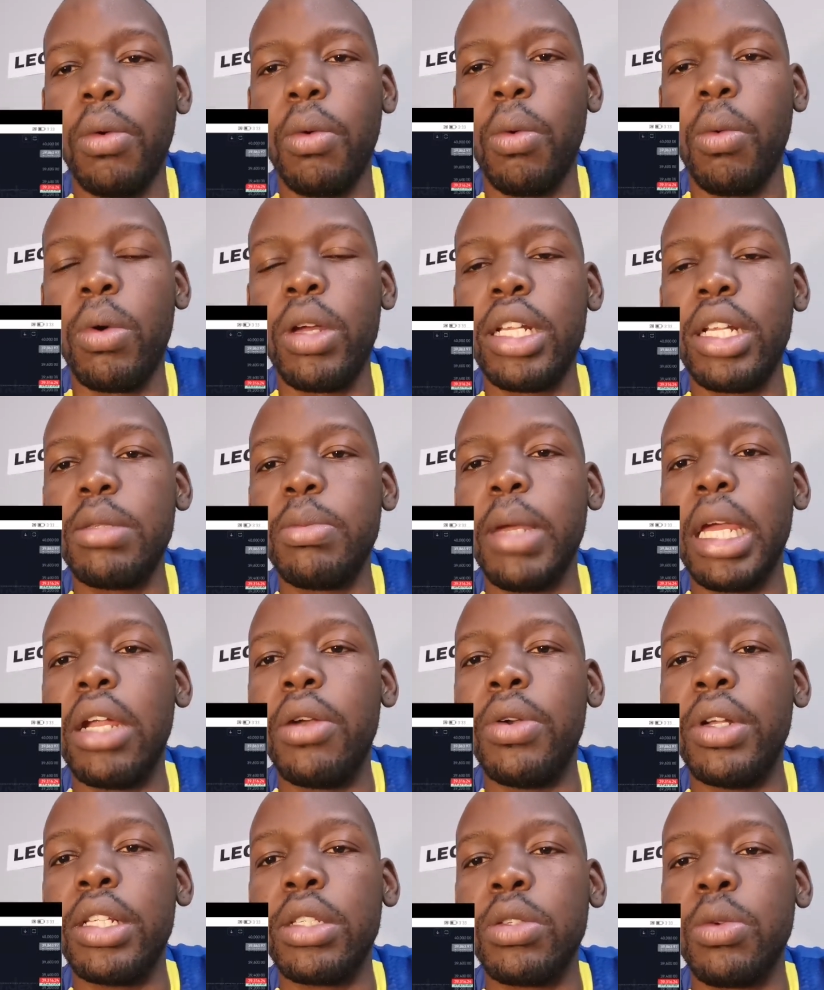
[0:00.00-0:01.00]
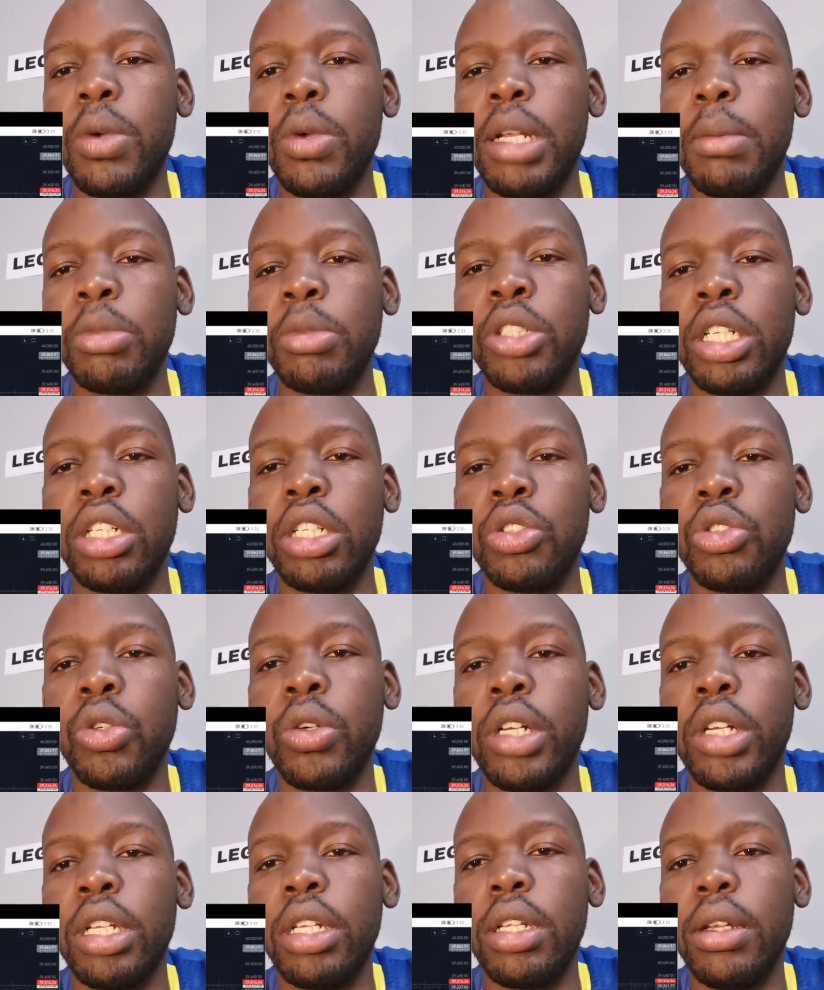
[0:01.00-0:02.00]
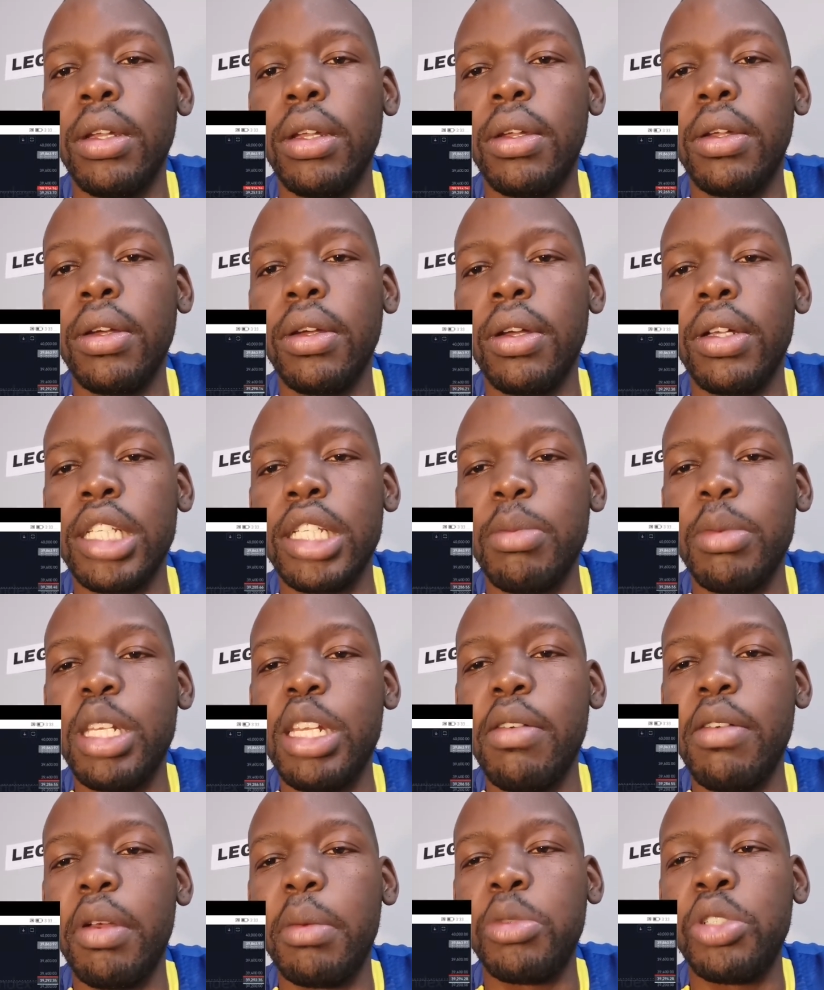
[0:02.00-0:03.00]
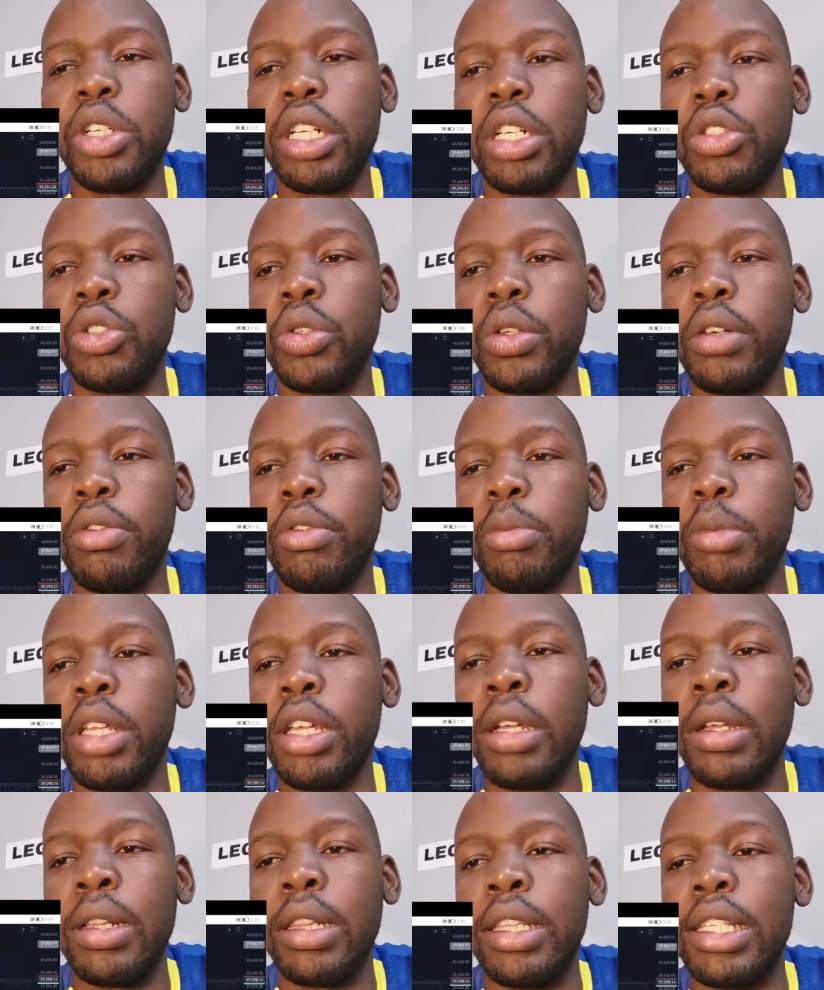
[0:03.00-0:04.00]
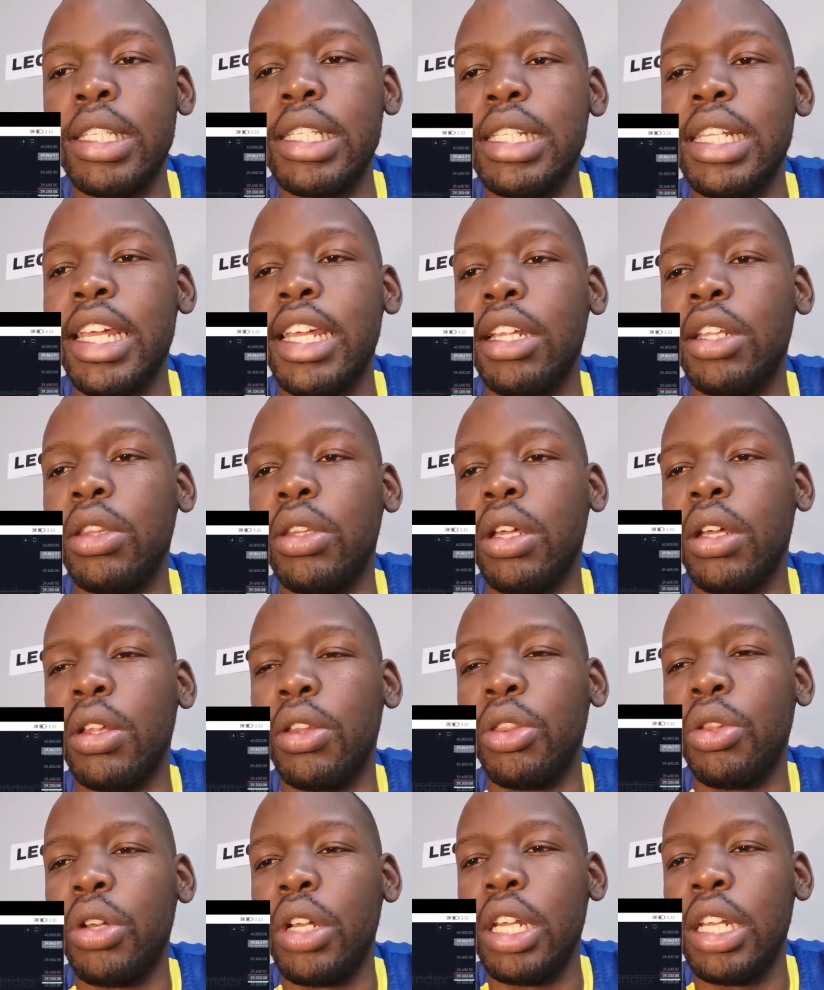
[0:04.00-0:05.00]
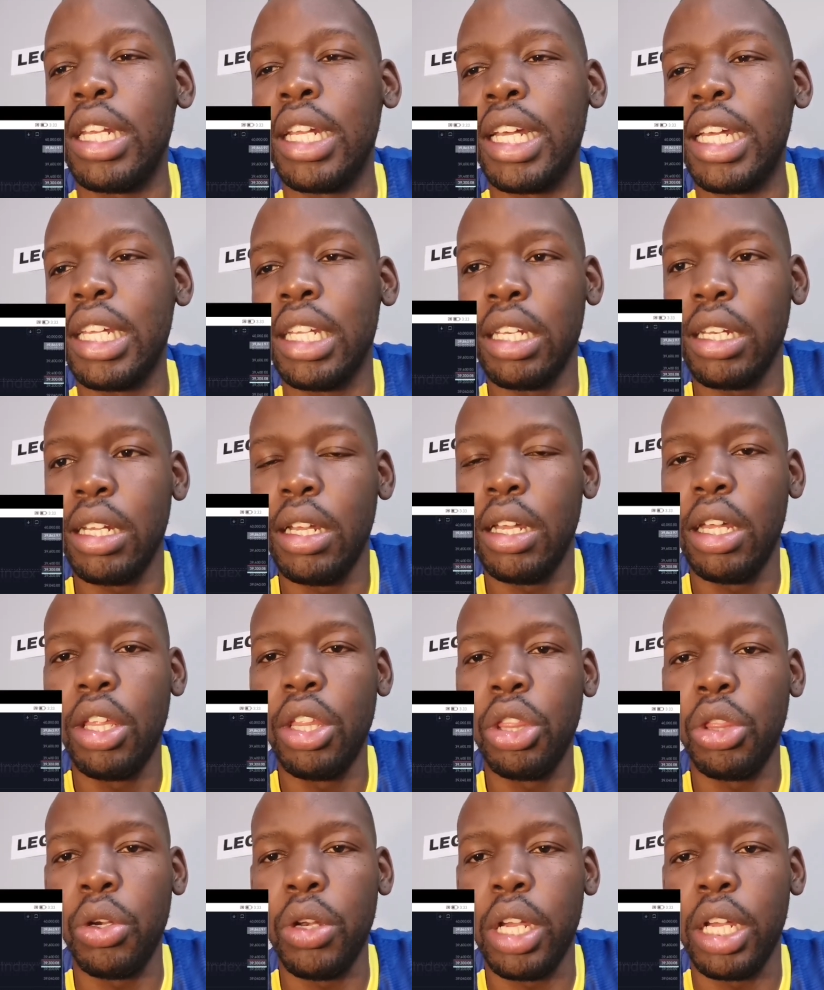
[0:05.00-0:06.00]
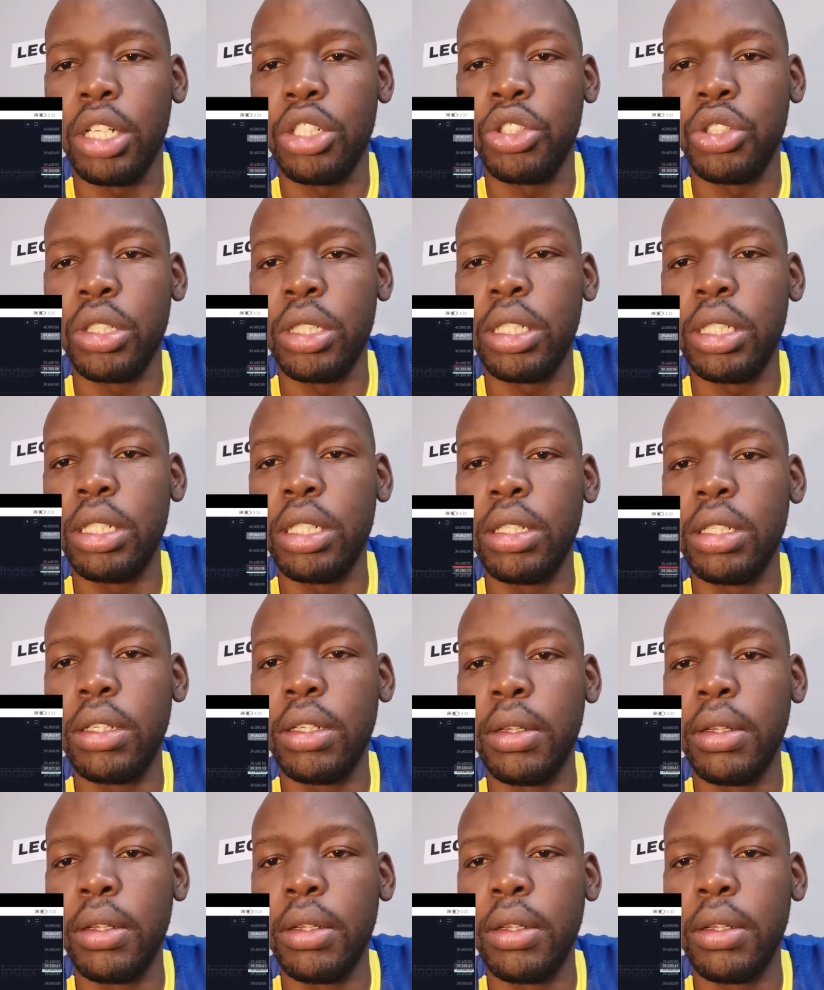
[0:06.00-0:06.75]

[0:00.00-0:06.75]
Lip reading: What is my risk when I'm trying to join? Because I mean, if I'm trying to join from here, this is like 39 300,